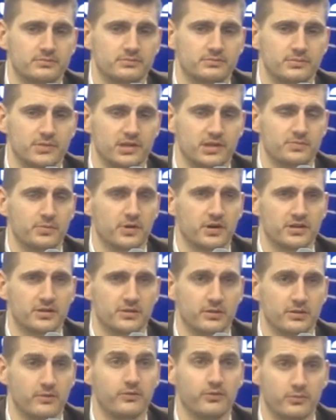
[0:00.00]
as
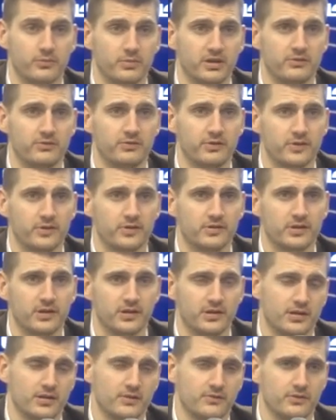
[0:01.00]
possible for me first
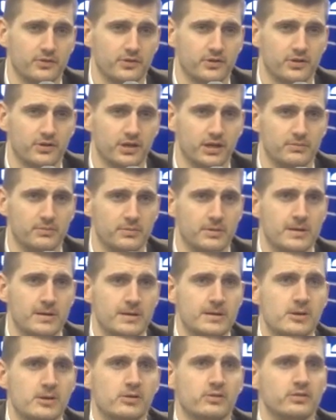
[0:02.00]
and then for the team.
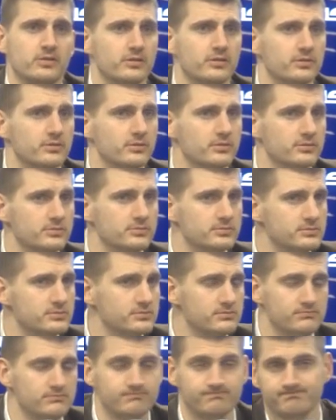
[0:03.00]
So,
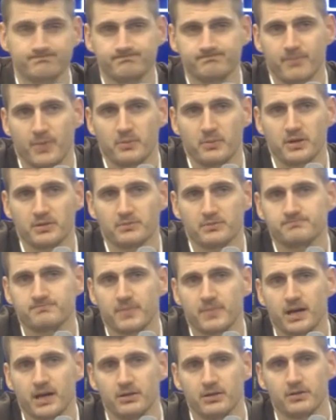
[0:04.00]
I mean,
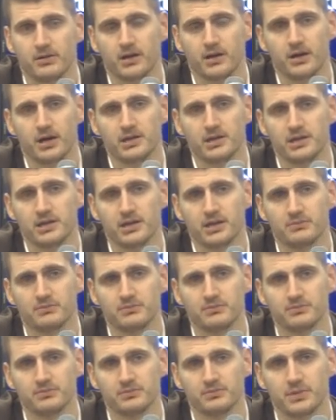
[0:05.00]
I don't know. I think
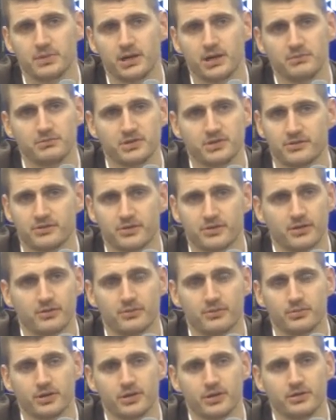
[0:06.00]
I'm just trying to
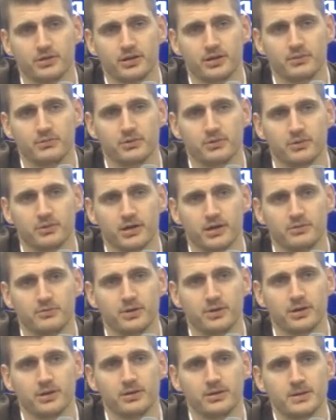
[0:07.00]
play the game the right
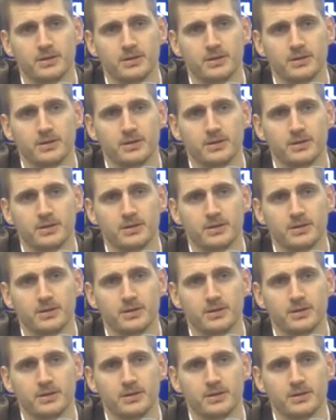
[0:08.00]
way.